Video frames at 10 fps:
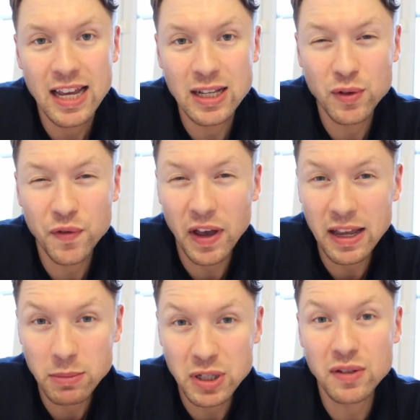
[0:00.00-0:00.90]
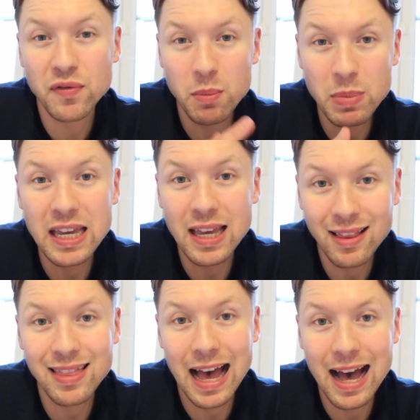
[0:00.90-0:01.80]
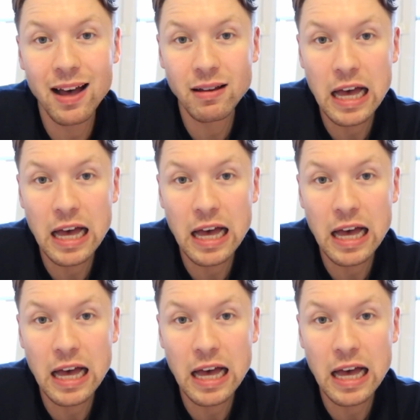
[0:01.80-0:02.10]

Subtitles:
is famous for being that